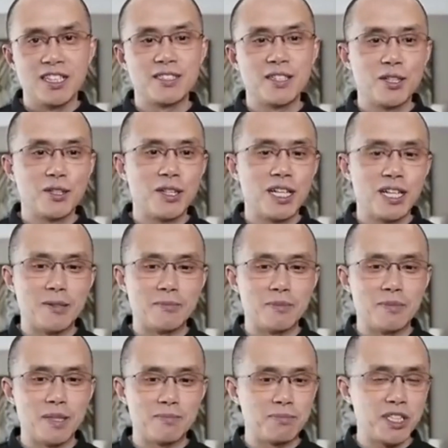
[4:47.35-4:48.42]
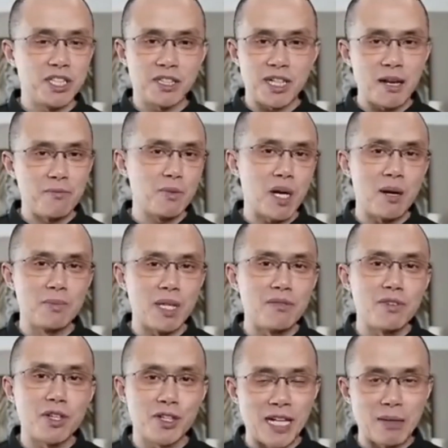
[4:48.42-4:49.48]
So I'm
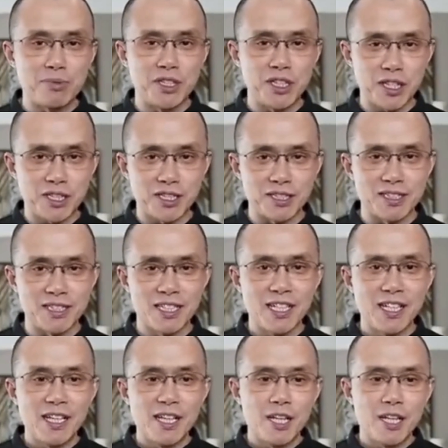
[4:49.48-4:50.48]
never good at predictions.